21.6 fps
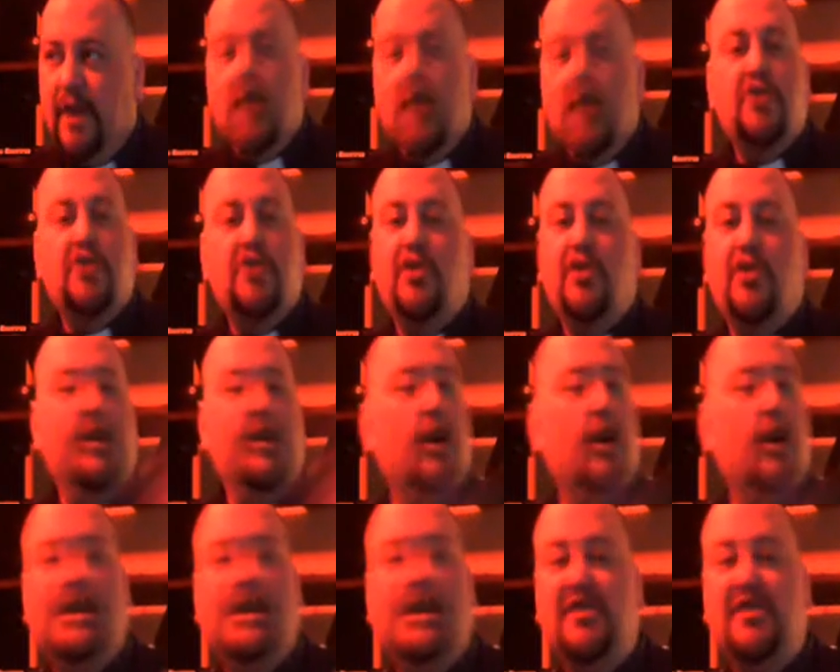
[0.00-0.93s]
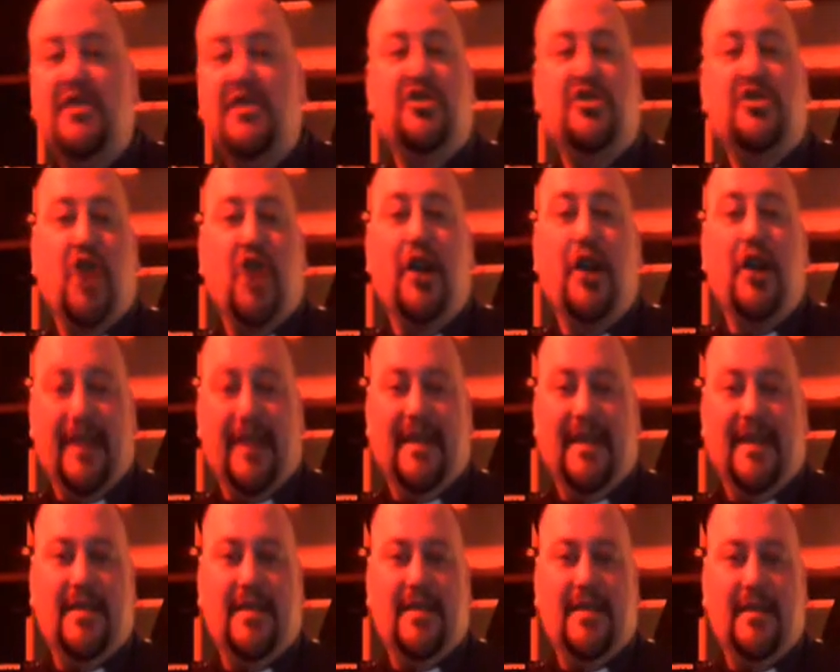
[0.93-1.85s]
So we already start
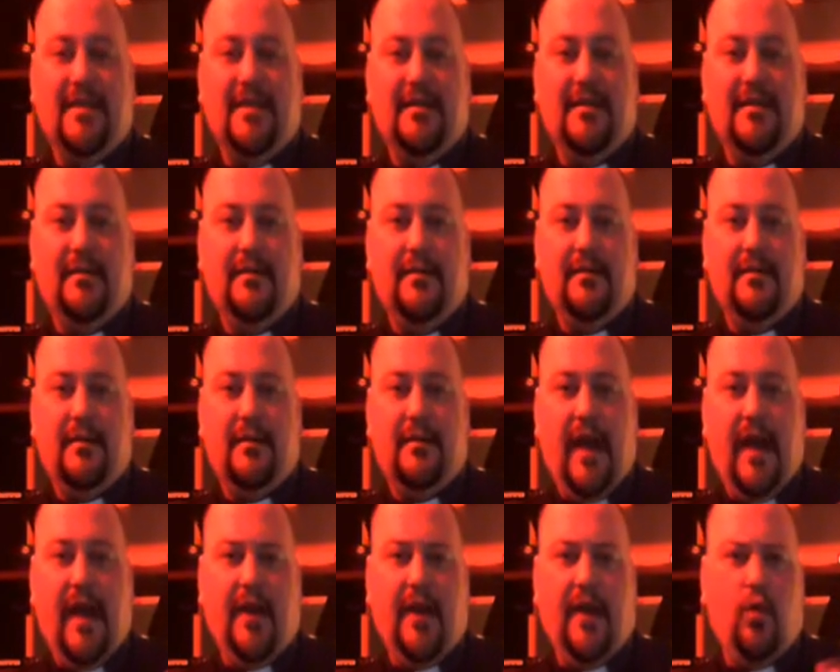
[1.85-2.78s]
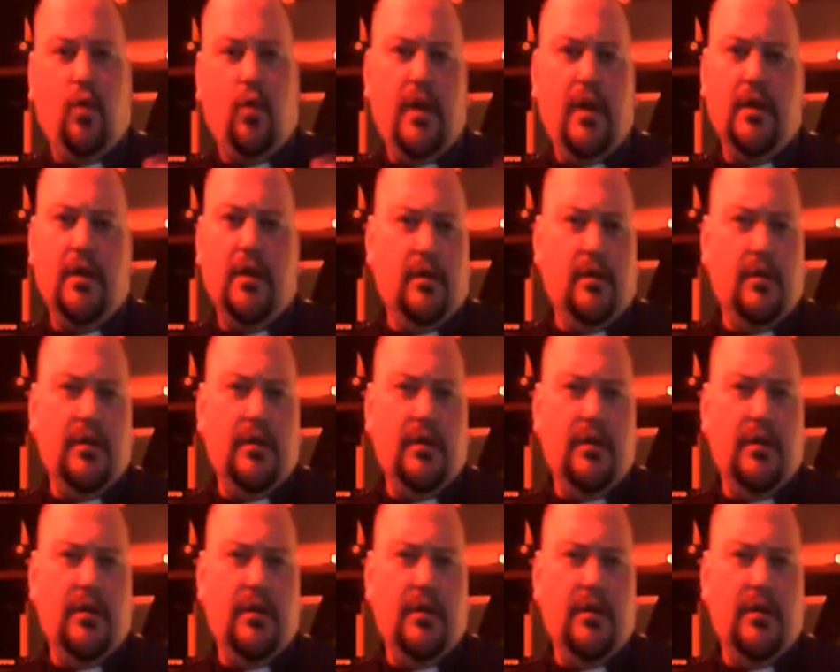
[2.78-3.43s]
this at a weird,